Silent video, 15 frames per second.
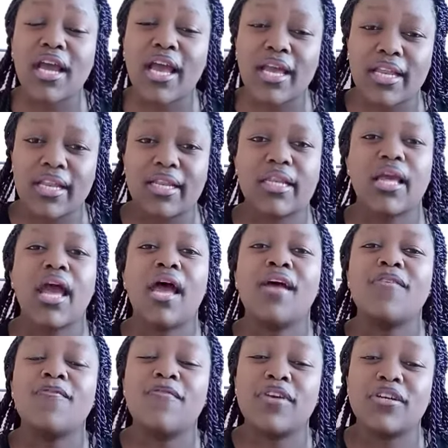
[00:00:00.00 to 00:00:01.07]
kindly I
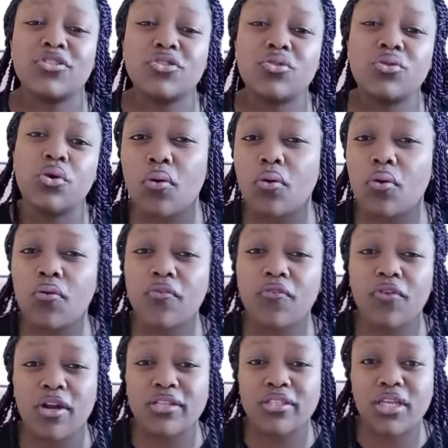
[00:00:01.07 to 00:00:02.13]
advise you go
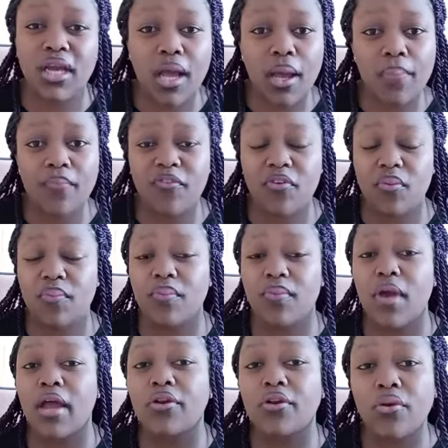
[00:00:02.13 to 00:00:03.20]
for a checkup from
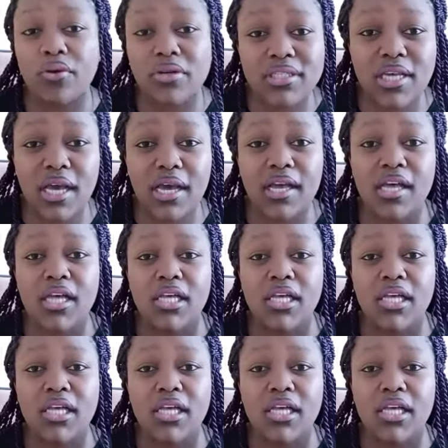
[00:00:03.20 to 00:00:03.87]
a doctor,